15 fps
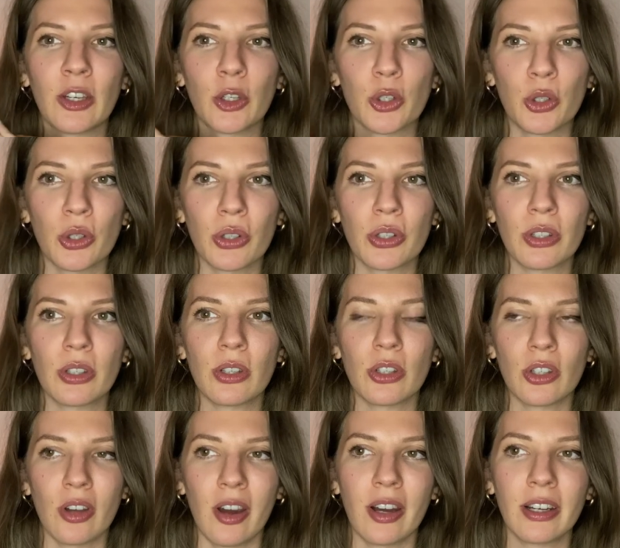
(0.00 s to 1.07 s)
just
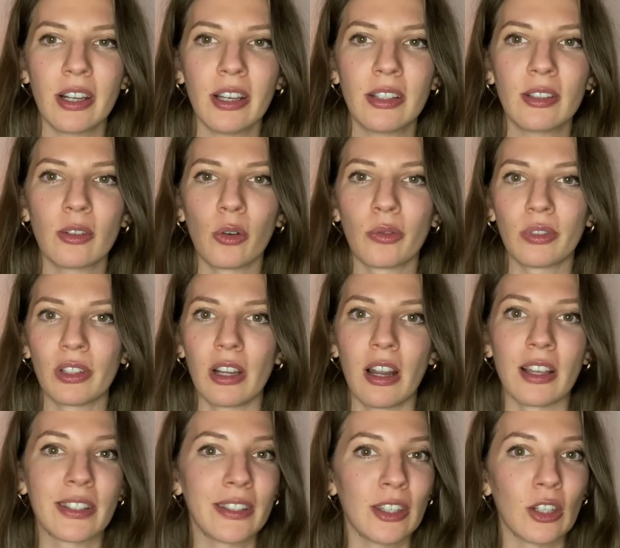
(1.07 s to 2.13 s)
started over the
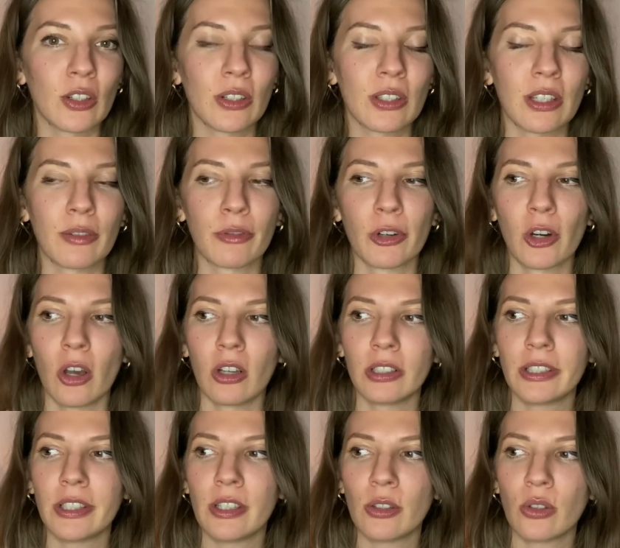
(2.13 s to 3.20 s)
last years, that for
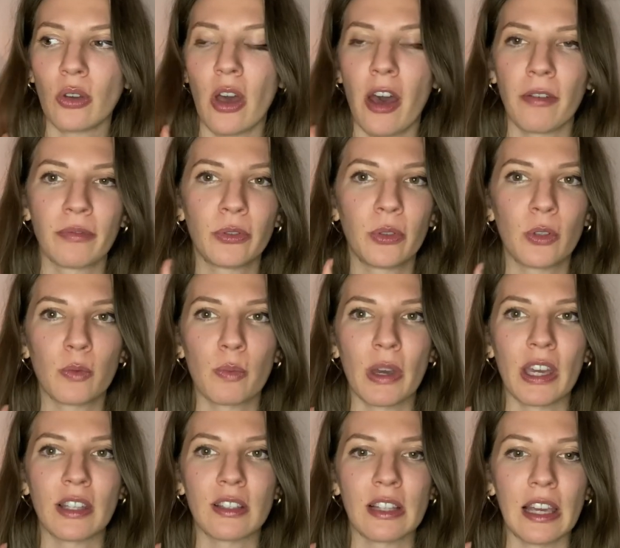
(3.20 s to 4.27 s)
holidays you have to
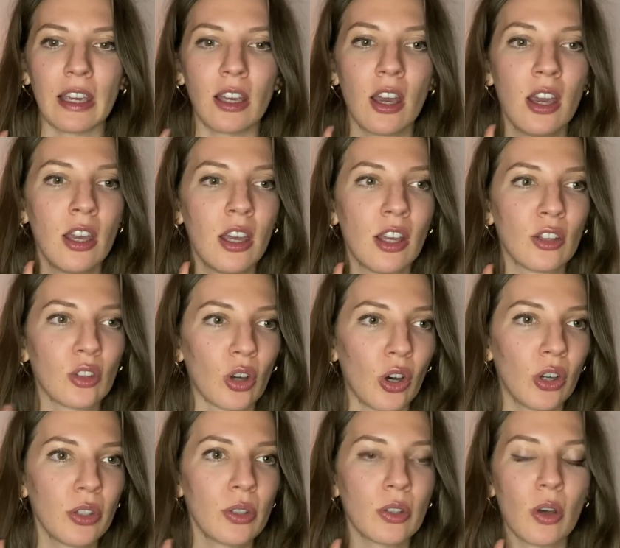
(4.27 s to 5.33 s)
spend like
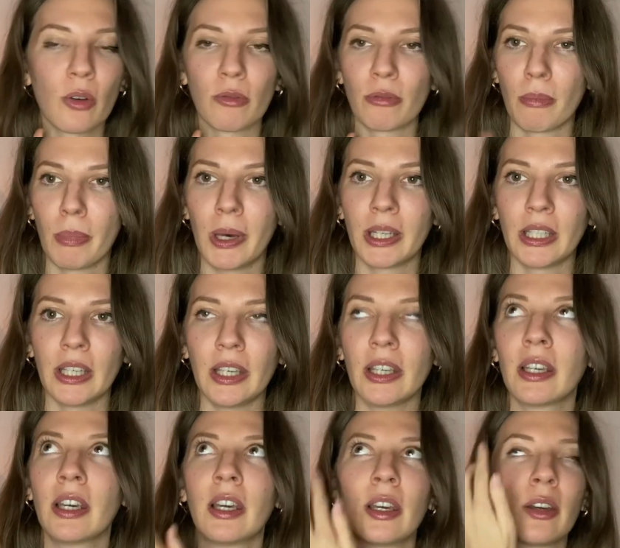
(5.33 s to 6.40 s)
tons of
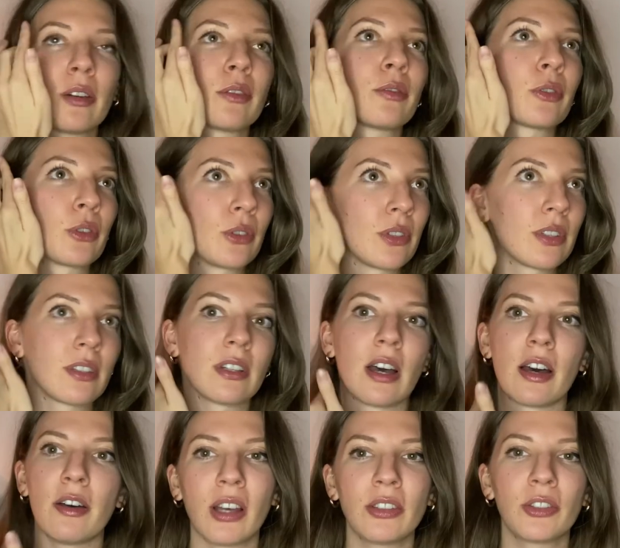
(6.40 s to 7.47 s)
money for
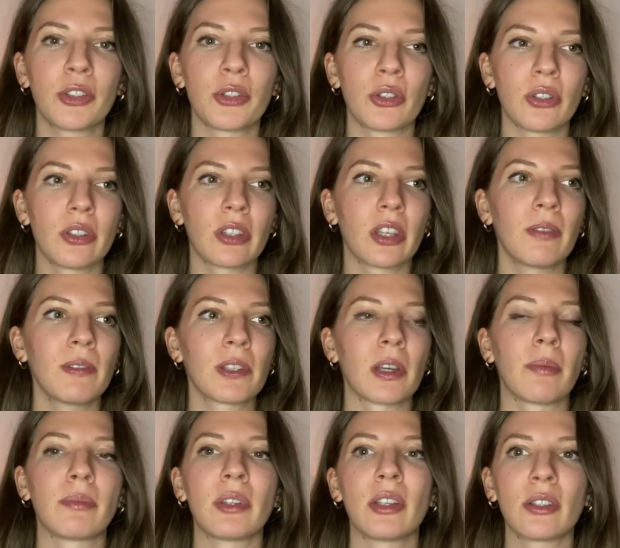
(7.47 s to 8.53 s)
stuff. Rather just give
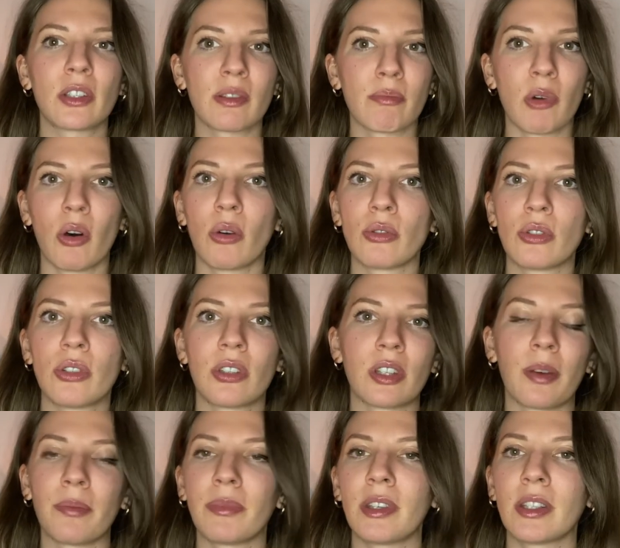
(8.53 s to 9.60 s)
something small, just
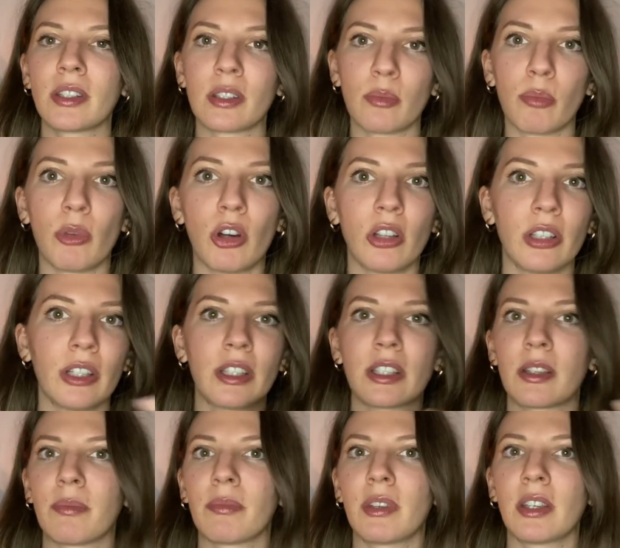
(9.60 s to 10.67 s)
something symbolic,
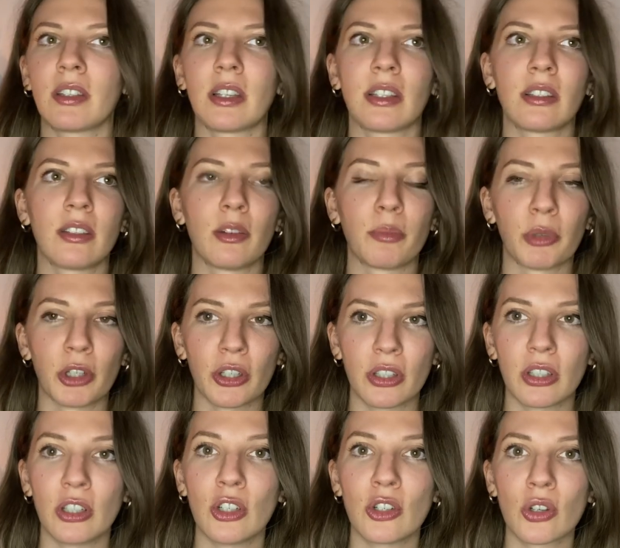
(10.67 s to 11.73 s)
something that the
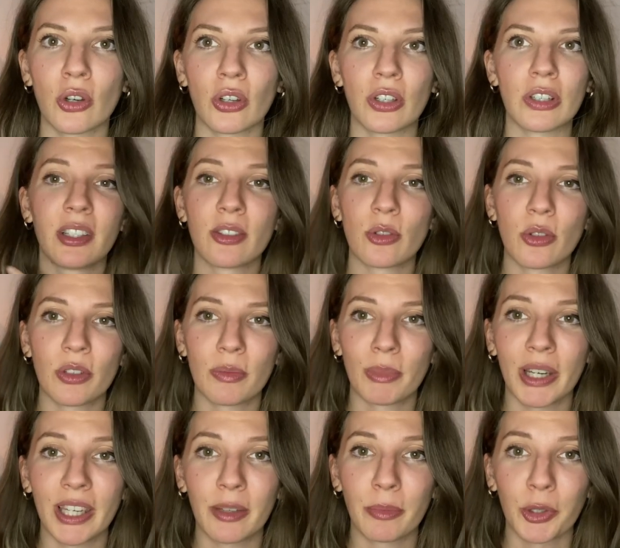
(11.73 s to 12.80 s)
person enjoys. This is just
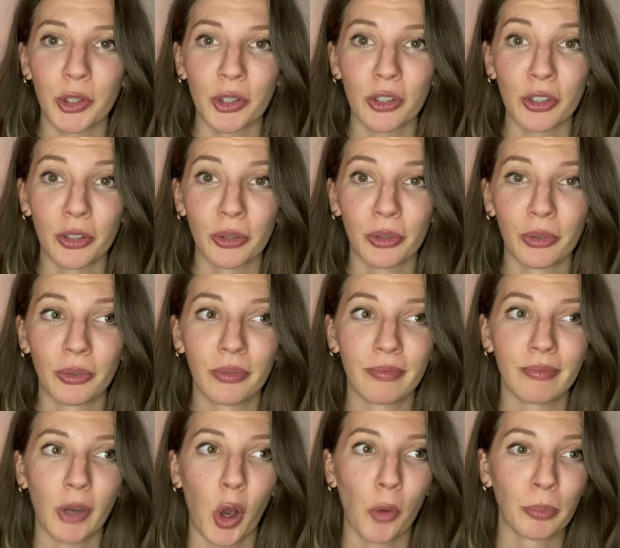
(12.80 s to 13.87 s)
my personal
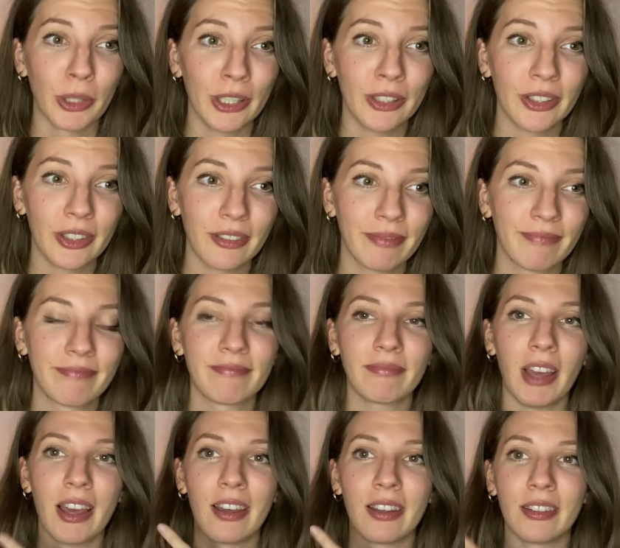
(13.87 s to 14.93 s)
opinion,
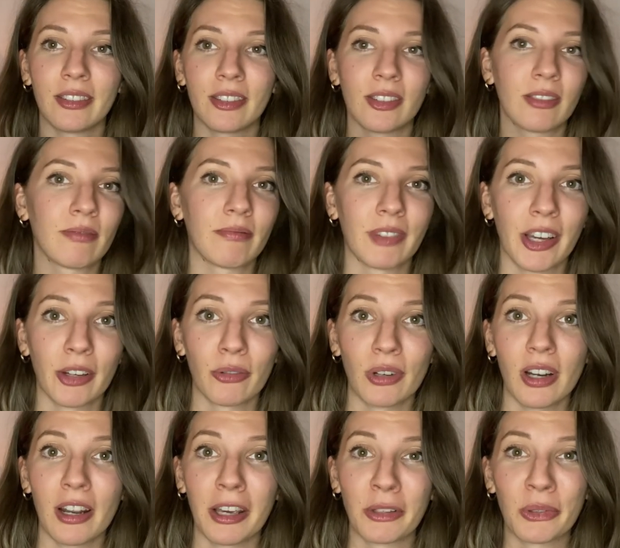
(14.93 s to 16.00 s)
and I
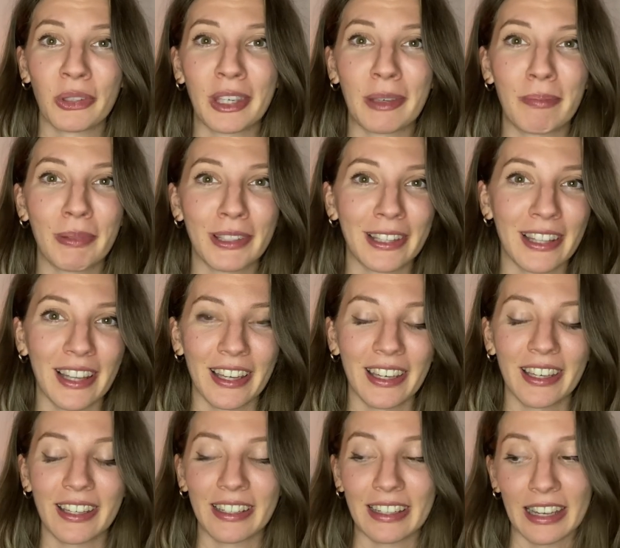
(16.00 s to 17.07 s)
really like to keep it
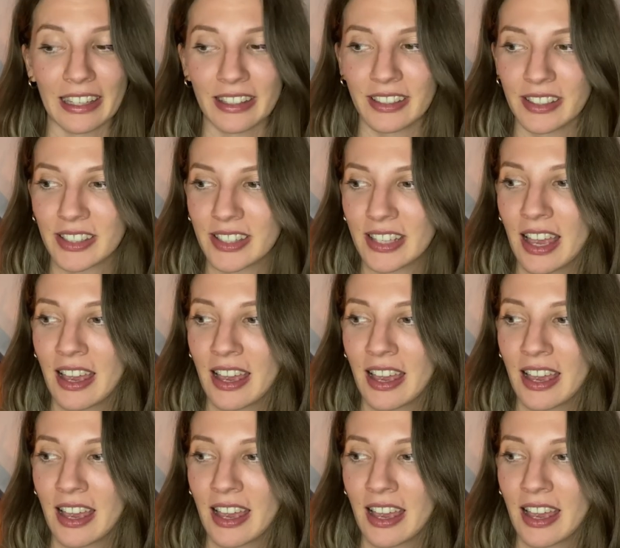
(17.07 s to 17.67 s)
like this.